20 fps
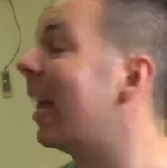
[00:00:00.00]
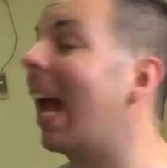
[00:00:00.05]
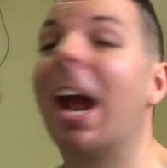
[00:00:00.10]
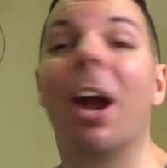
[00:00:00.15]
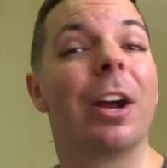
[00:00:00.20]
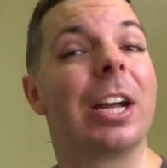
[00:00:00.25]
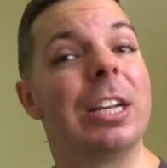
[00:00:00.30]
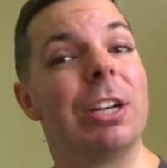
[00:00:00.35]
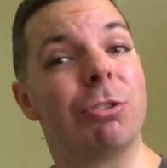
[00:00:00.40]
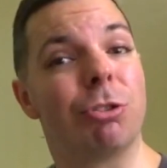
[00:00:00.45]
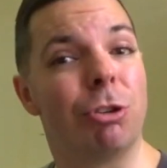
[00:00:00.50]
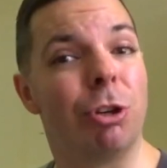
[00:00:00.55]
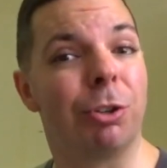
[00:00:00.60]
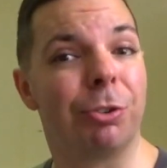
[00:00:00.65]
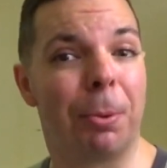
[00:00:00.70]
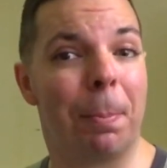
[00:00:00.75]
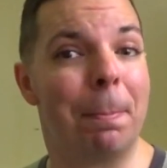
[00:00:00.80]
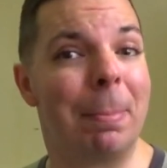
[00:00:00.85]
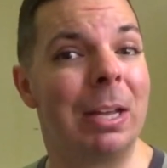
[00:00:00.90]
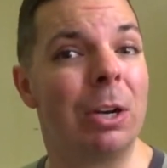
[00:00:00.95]
The air conditioner
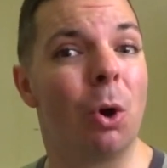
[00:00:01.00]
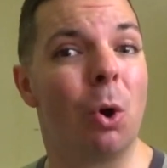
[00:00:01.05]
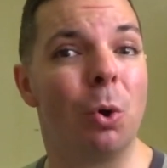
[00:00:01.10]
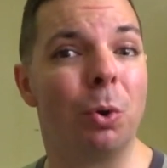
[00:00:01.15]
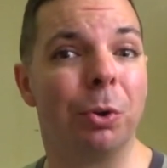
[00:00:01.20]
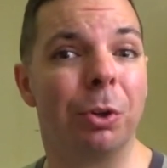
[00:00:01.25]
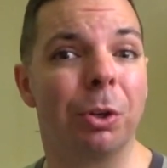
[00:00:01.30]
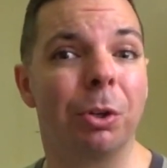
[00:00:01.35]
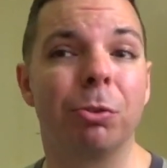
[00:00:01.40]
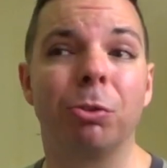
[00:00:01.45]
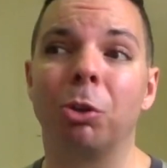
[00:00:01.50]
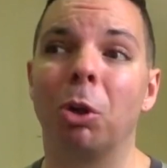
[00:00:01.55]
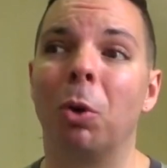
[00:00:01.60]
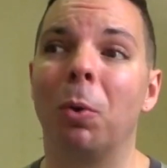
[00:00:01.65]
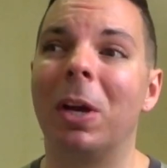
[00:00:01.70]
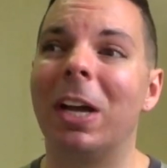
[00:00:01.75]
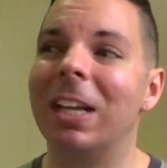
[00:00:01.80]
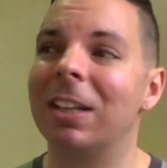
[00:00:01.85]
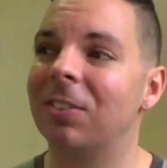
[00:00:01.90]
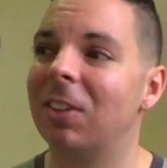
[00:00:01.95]
is a bit older,
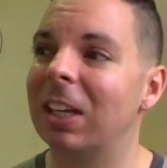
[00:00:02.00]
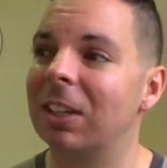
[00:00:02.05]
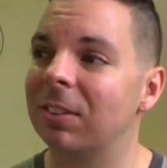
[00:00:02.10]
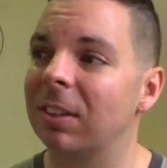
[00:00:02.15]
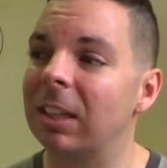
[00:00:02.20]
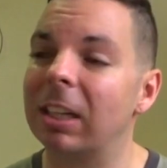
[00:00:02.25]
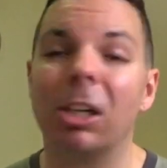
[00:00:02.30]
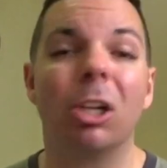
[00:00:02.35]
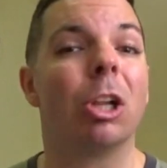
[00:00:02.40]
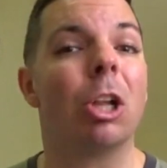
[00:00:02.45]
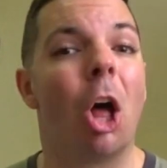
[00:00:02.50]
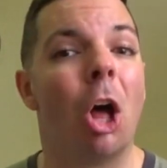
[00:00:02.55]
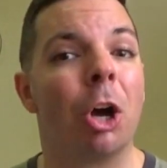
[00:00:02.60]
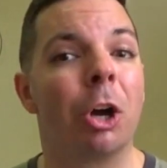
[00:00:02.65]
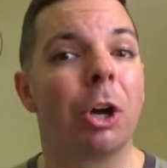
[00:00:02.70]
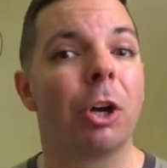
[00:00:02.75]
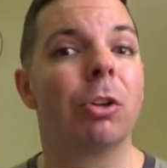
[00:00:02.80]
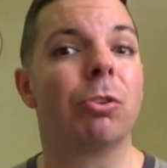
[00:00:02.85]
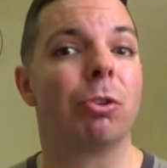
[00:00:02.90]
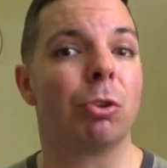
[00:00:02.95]
so it takes a little
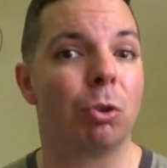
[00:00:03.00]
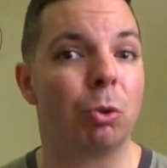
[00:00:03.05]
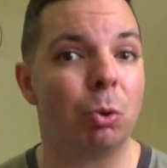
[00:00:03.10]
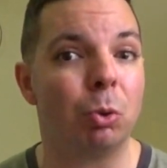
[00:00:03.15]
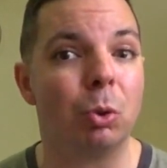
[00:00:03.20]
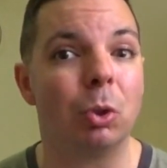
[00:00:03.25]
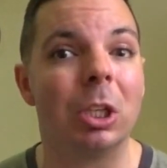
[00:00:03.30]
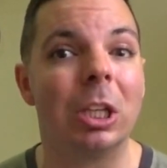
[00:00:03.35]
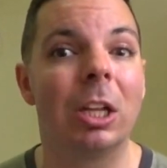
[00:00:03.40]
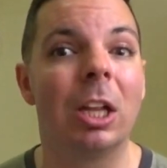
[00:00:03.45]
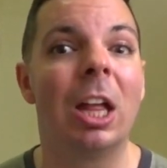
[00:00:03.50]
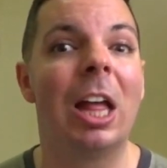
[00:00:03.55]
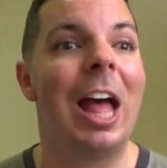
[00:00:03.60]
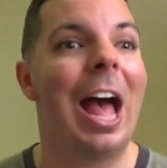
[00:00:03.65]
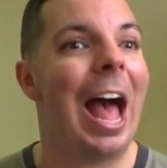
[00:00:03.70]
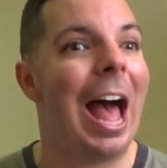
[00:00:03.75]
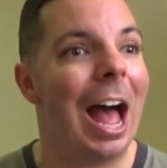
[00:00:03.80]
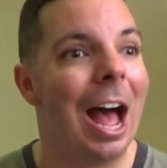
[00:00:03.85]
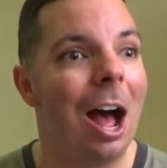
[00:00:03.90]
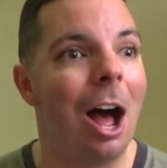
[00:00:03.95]
longer to cool
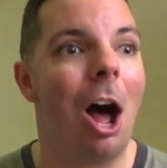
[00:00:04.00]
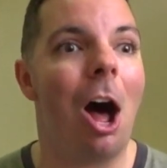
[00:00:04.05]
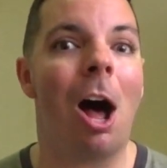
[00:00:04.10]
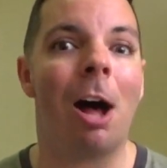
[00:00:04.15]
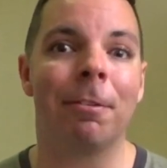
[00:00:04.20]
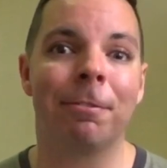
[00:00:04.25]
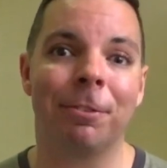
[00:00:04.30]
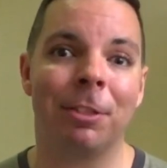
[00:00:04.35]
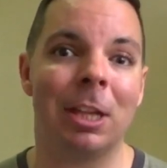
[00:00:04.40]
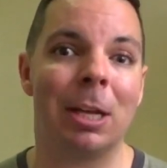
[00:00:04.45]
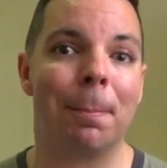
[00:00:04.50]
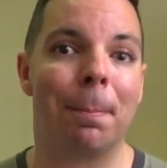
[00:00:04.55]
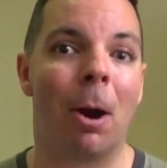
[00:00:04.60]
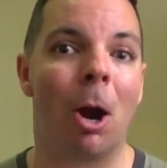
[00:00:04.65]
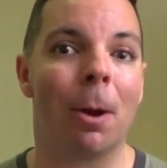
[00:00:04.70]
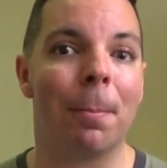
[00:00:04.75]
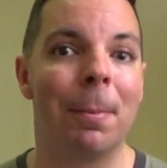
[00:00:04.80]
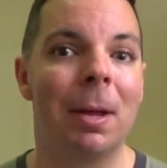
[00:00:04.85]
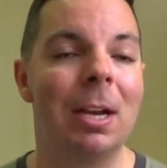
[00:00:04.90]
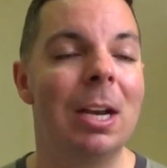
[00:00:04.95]
off the
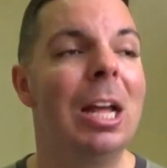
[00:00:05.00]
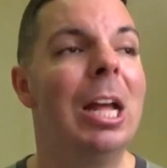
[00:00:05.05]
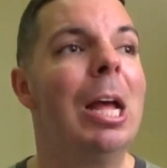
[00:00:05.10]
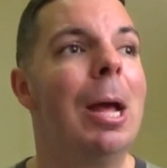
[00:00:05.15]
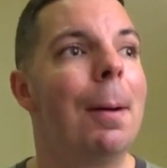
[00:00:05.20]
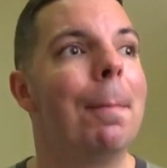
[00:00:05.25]
apartment,